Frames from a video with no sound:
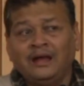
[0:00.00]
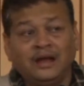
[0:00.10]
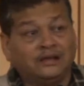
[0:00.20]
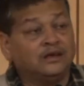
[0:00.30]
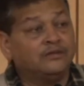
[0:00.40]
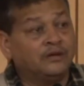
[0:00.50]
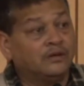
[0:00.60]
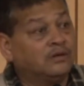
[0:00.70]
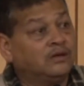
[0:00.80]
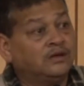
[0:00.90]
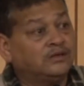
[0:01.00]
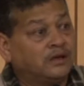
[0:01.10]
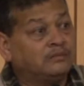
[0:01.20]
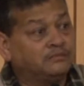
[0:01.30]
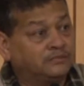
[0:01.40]
yeah, I think if you're good in
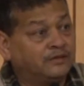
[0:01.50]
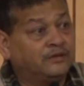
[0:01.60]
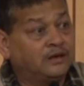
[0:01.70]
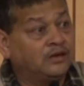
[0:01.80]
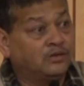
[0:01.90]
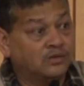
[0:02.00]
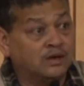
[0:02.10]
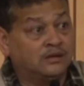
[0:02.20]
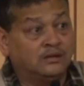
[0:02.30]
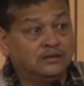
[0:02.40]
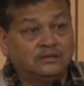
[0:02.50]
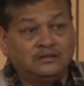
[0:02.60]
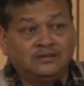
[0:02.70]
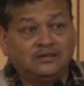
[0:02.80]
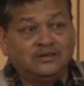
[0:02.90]
engineering, definitely do it.
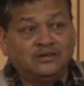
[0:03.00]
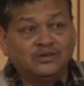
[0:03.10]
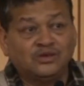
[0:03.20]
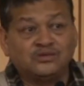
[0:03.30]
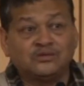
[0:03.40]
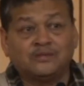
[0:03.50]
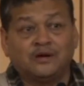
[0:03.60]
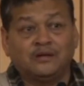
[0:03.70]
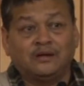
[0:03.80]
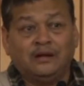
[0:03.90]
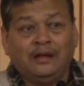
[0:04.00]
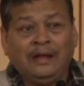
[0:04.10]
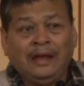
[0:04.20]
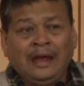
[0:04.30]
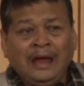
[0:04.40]
No issues about it.
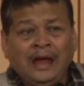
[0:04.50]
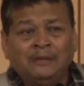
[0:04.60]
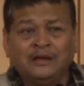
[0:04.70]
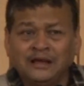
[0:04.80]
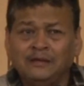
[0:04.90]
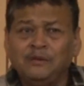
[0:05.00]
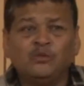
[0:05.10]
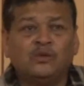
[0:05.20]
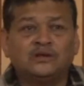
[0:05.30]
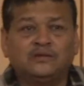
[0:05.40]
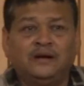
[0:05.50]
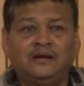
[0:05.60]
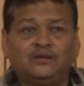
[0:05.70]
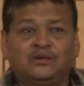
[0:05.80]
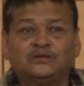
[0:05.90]
But I think it'll be
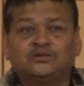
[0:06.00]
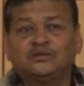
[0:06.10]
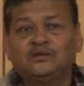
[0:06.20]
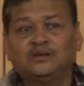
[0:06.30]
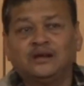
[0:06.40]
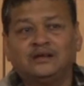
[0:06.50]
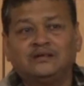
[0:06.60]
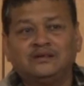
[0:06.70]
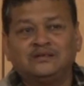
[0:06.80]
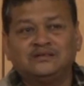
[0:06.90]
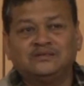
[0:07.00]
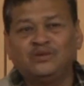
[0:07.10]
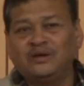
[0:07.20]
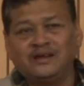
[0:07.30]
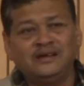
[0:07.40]
worthwhile to also look at
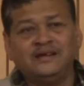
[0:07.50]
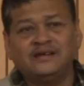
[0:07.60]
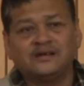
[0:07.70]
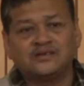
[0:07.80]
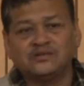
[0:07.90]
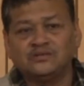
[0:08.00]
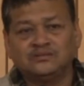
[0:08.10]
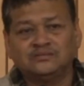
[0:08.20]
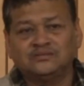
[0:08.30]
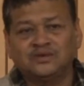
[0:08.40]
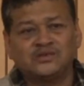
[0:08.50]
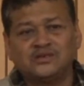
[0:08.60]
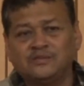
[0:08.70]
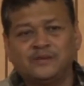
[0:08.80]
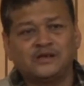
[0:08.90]
what really takes you, what's
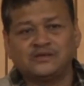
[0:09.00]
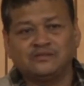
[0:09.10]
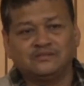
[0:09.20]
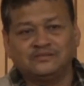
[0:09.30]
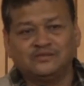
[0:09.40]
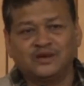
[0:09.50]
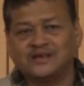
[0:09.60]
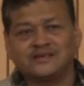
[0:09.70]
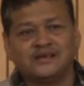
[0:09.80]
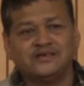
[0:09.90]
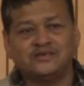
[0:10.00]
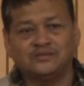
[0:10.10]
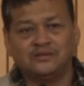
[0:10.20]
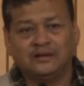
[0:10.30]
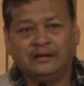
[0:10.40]
your passion, what excites you.